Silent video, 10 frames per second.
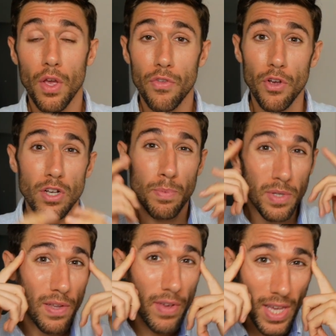So
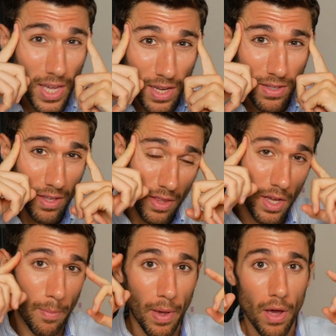specific keys to
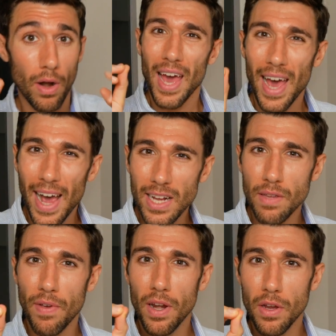think about,
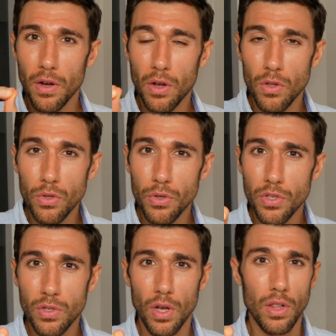activating your
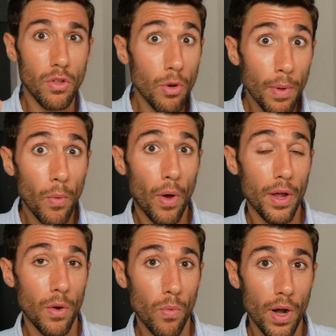glutes a little bit while
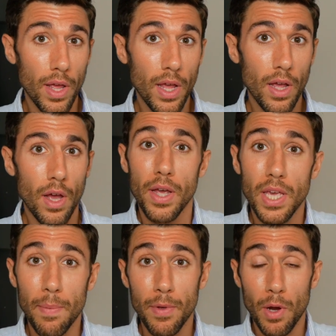you're running,
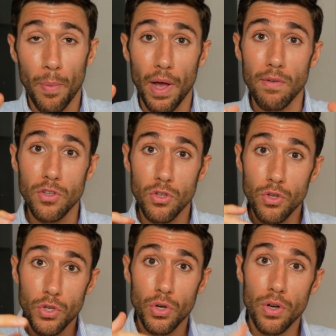keeping your pelvis
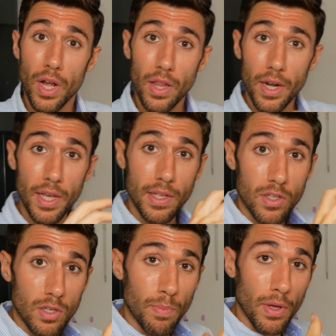neutral, not letting it
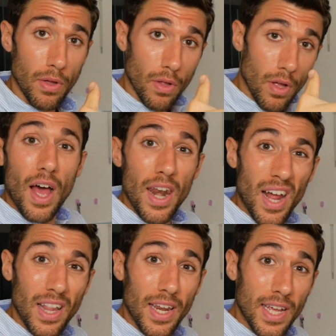spill,
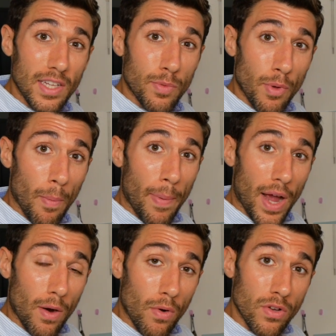not letting it spill
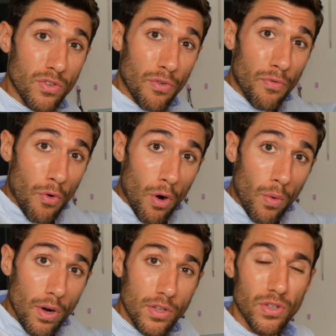backwards or
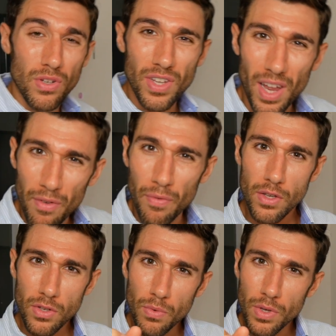forwards. So just kind of
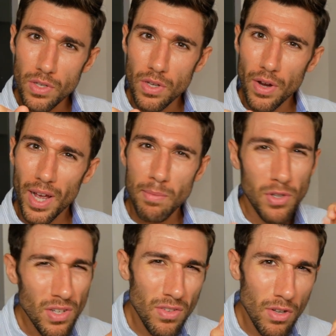squeezing your abs
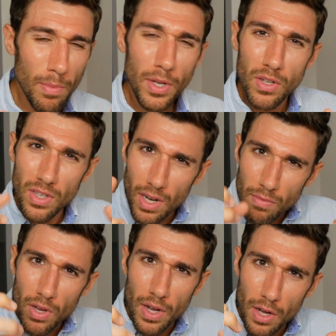just a little bit, just kind
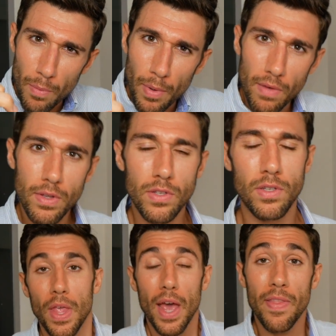of tucking your pelvis.